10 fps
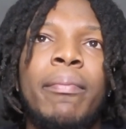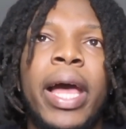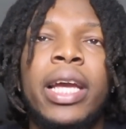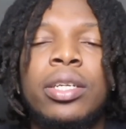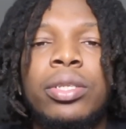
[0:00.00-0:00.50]

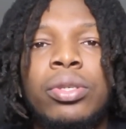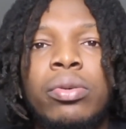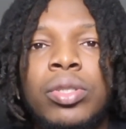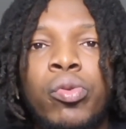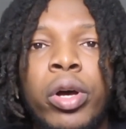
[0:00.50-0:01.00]
back
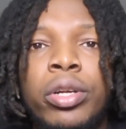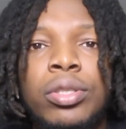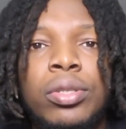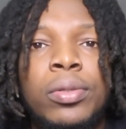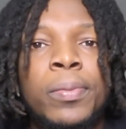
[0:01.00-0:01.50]
into as well
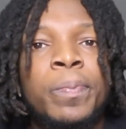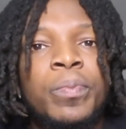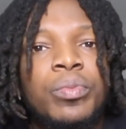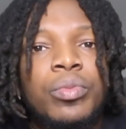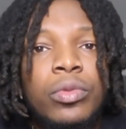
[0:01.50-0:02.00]
too.
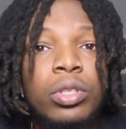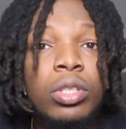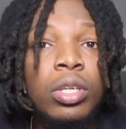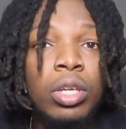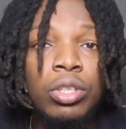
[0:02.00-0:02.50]

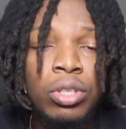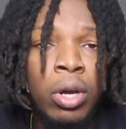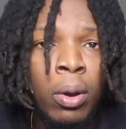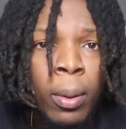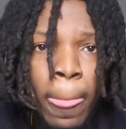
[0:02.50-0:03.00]

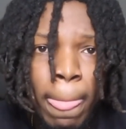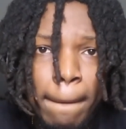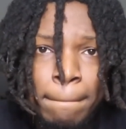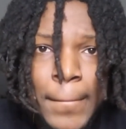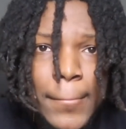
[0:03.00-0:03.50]
So
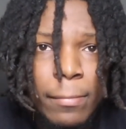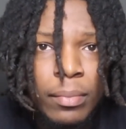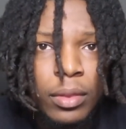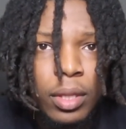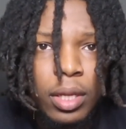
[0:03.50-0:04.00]

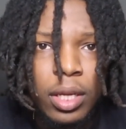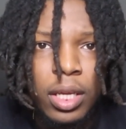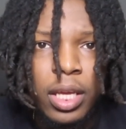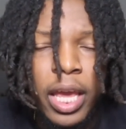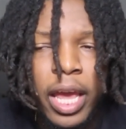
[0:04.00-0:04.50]

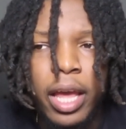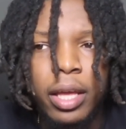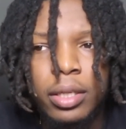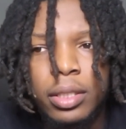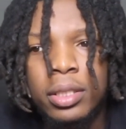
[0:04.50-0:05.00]
yeah,
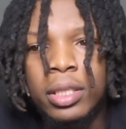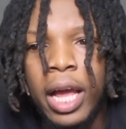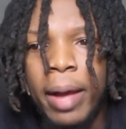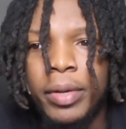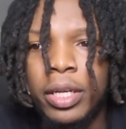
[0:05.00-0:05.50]

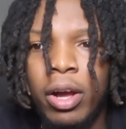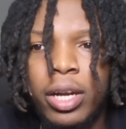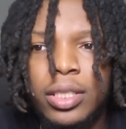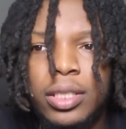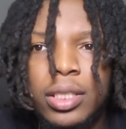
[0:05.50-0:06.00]
I mean,
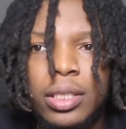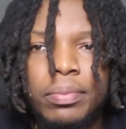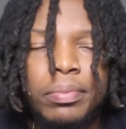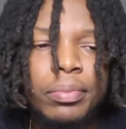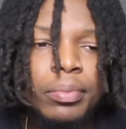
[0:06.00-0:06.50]

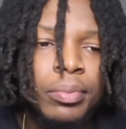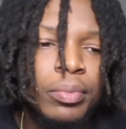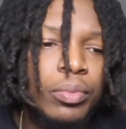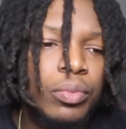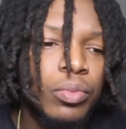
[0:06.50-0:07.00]
honestly,
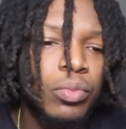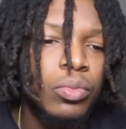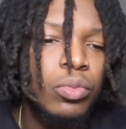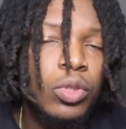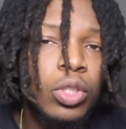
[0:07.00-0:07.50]

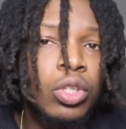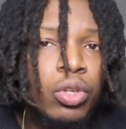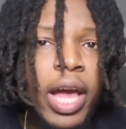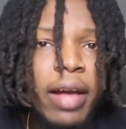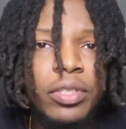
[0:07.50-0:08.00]

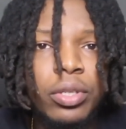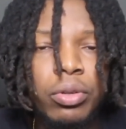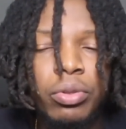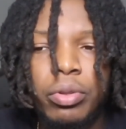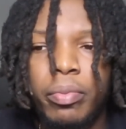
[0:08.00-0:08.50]
you have to
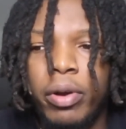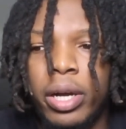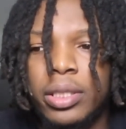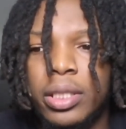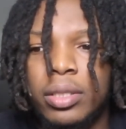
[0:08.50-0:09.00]
go through the
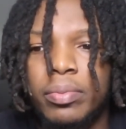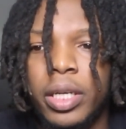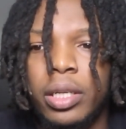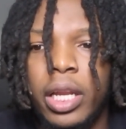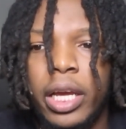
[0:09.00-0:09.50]
process,
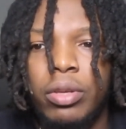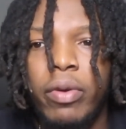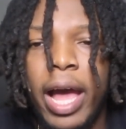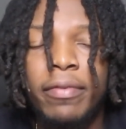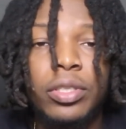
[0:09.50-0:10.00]
man. Like, you
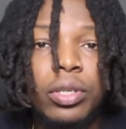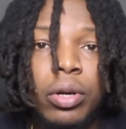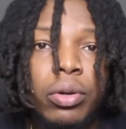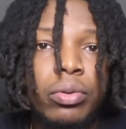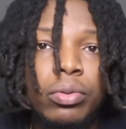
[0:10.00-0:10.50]
have to
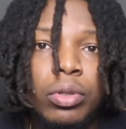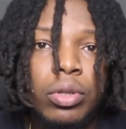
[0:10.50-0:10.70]
go